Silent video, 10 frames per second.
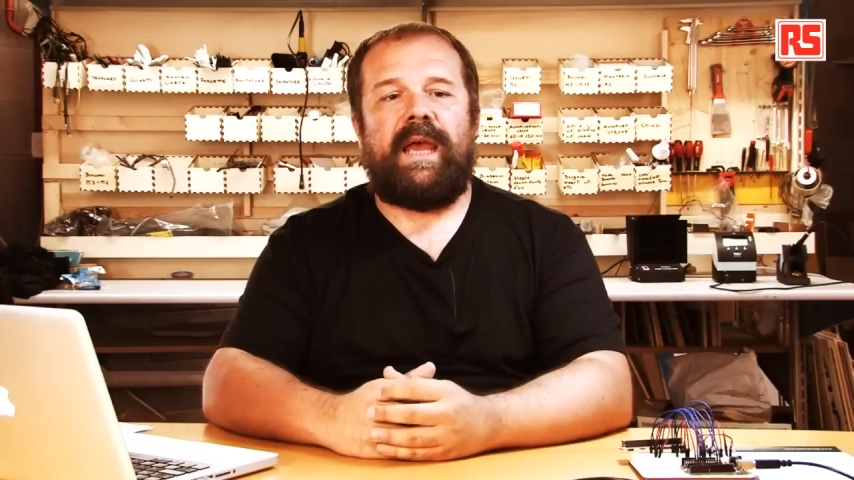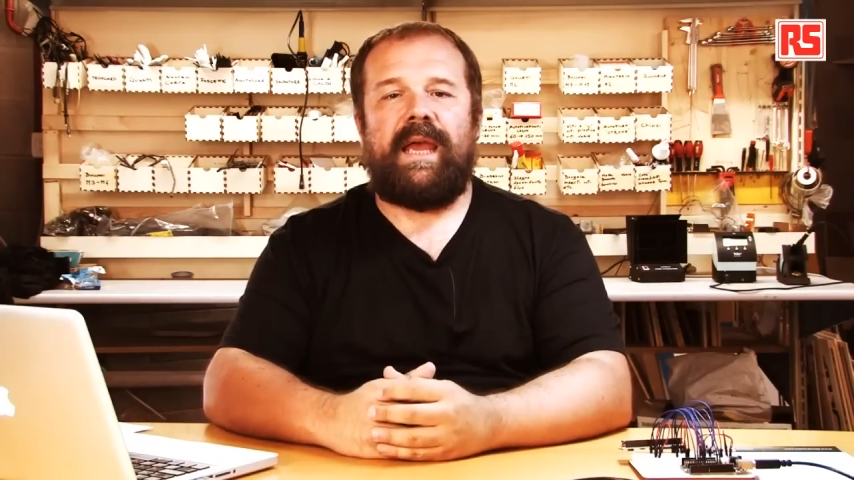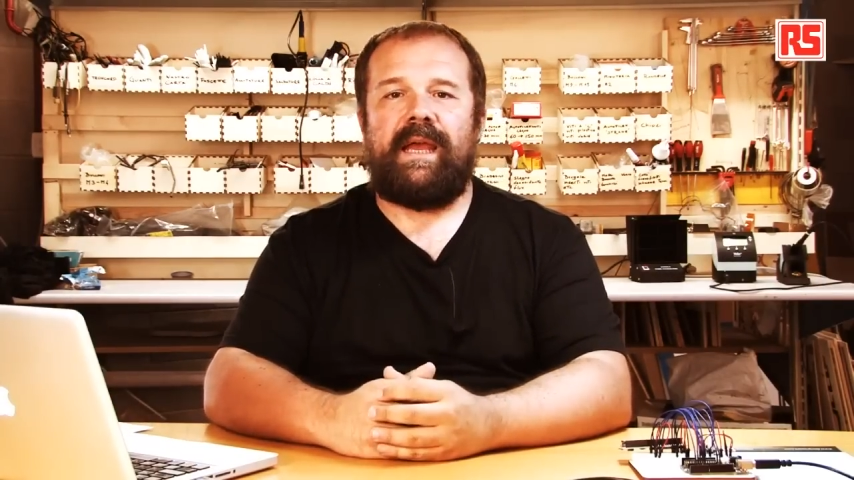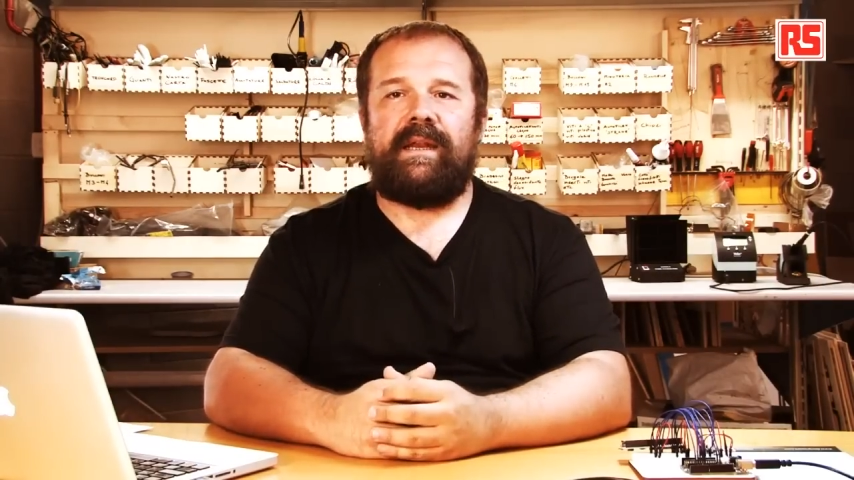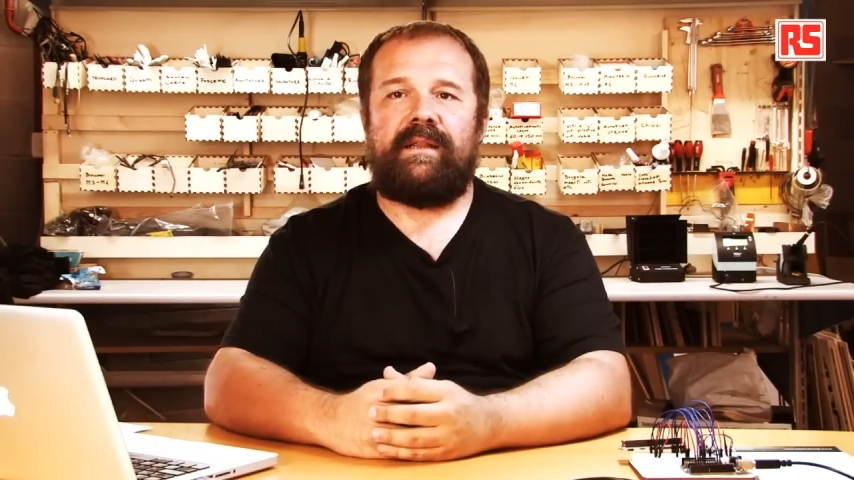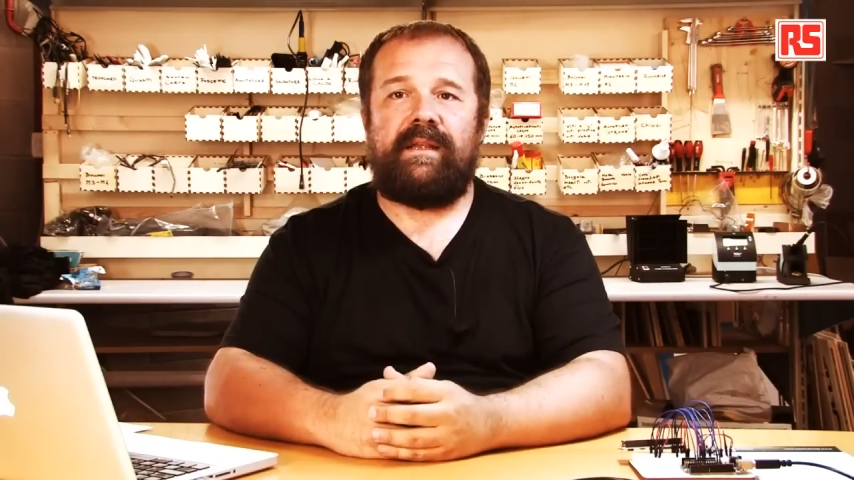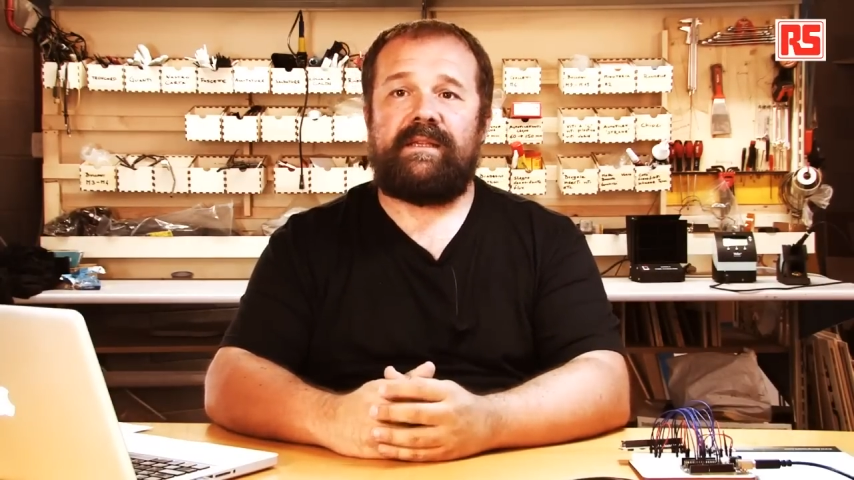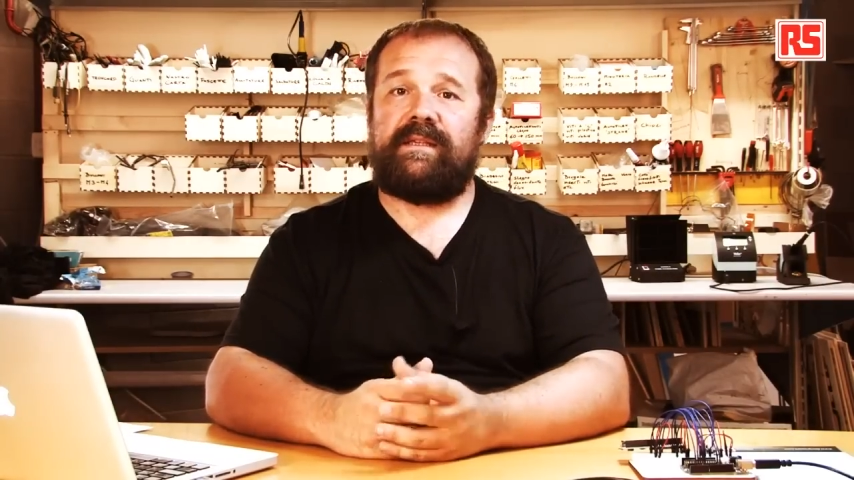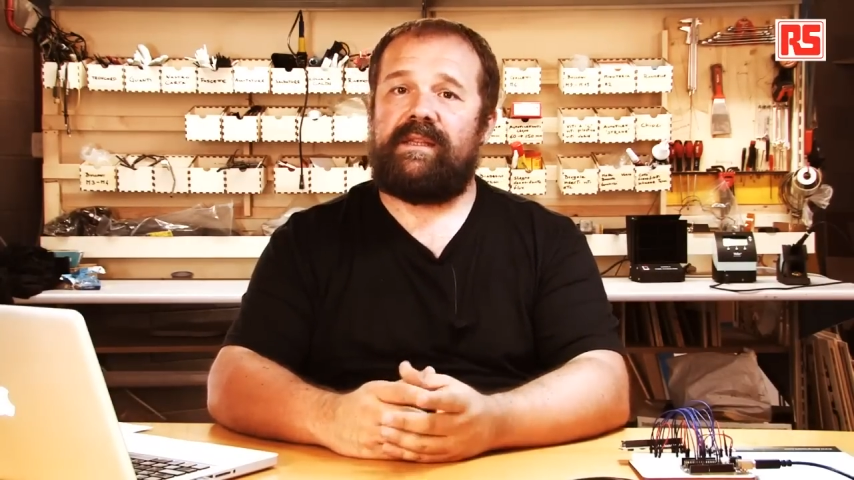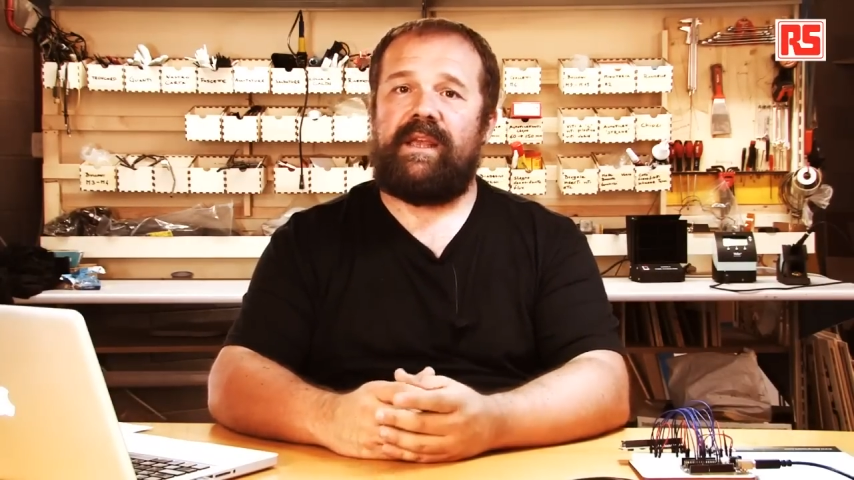and
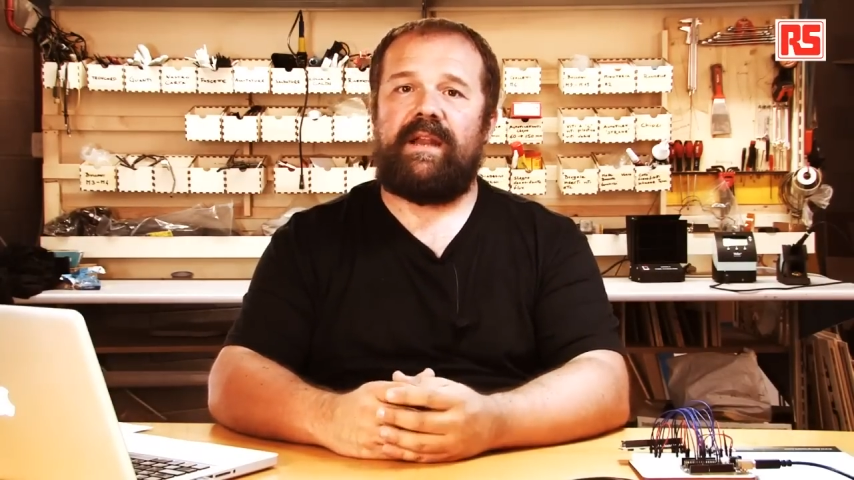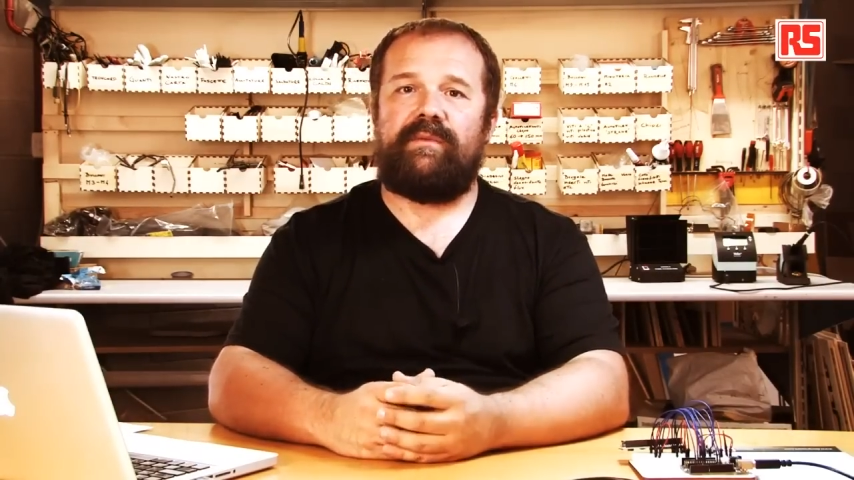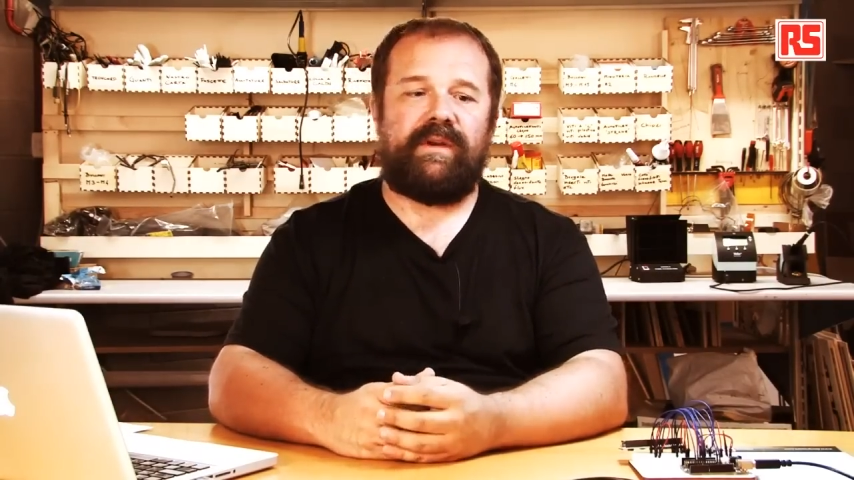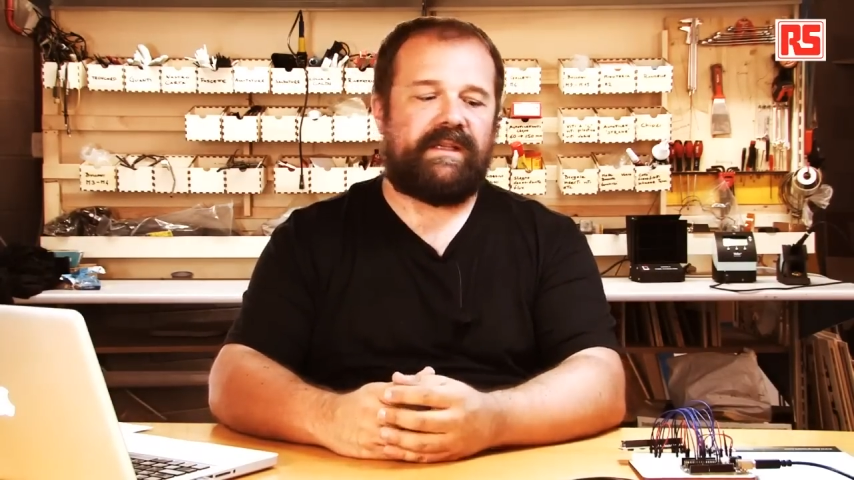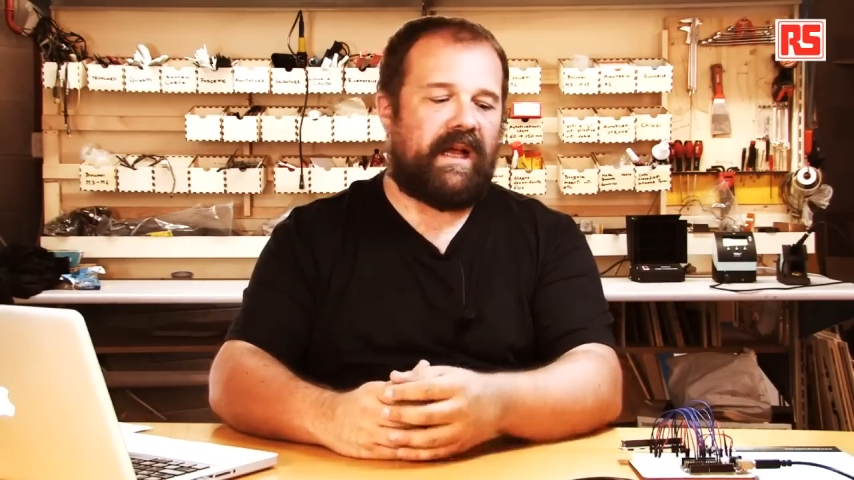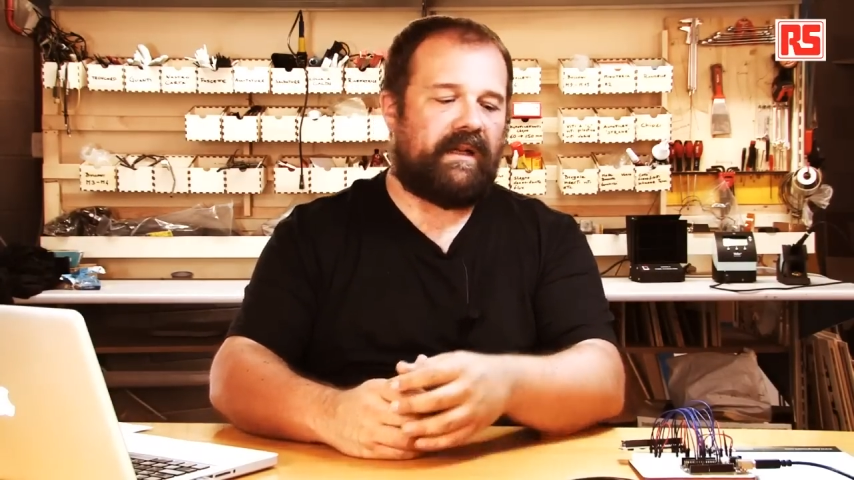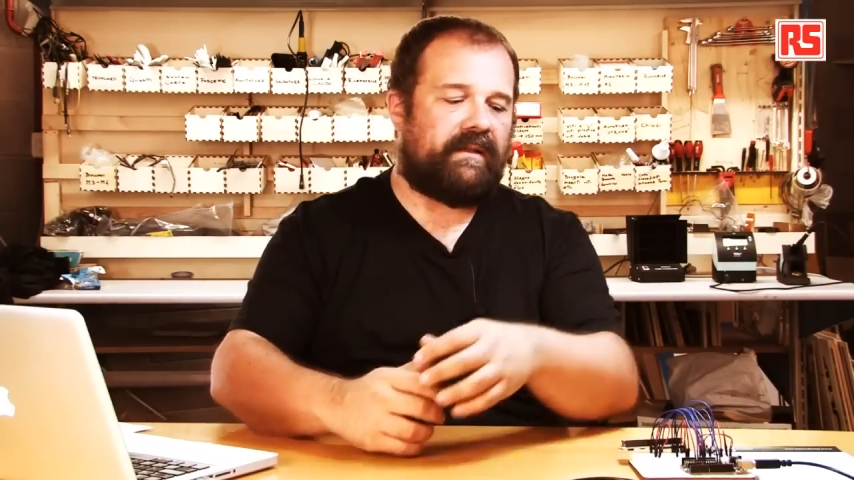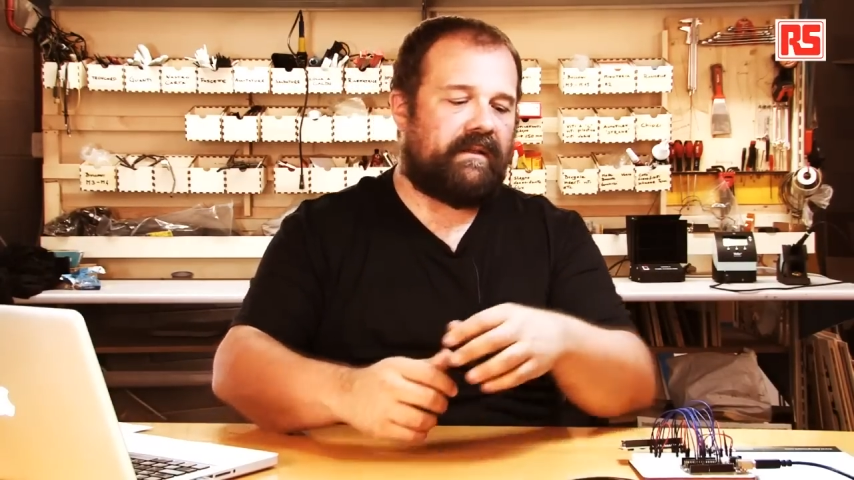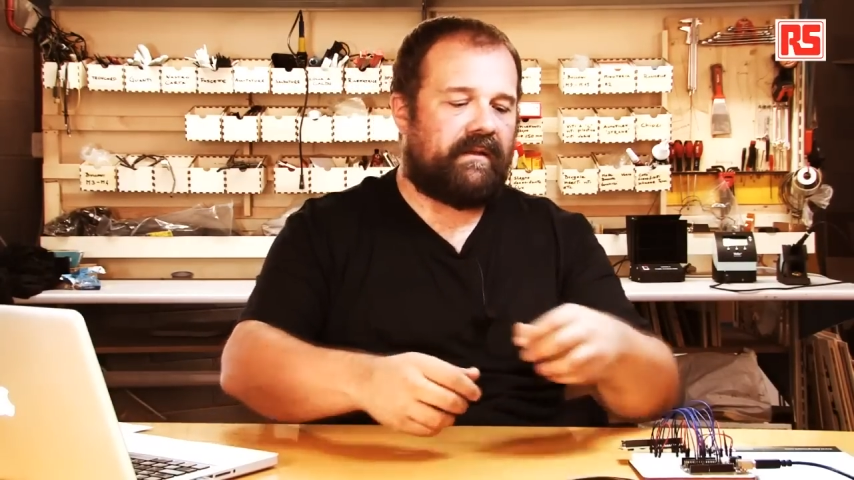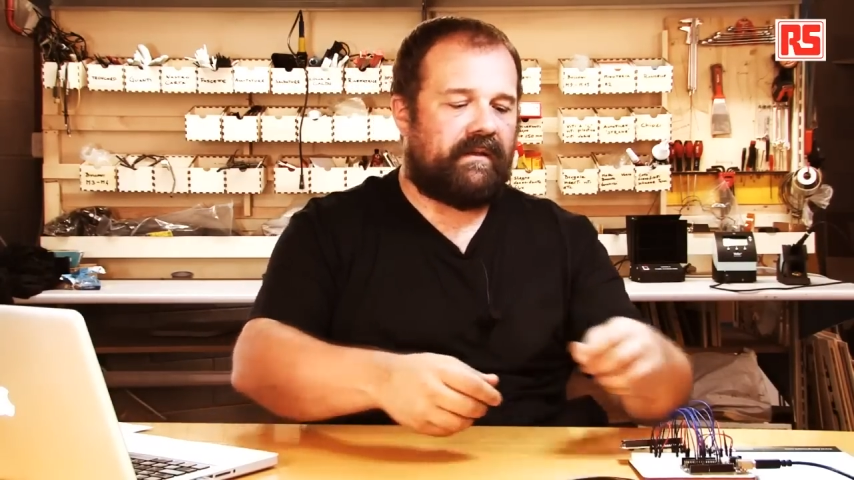this is the end
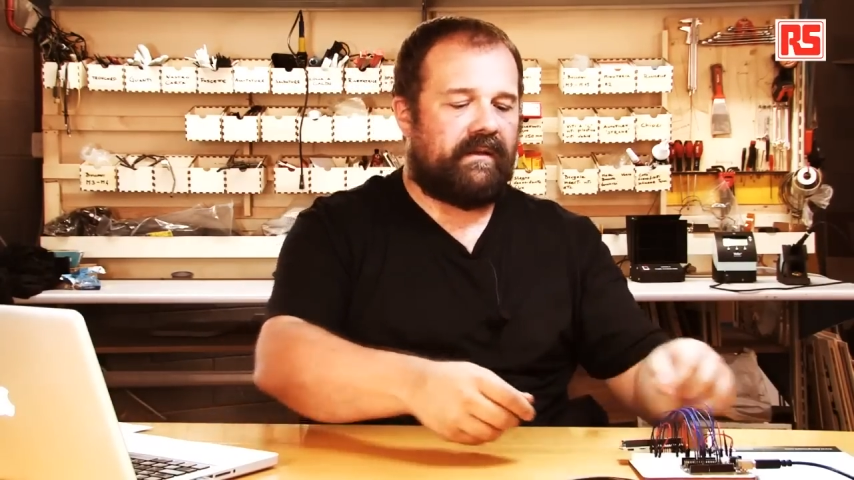result.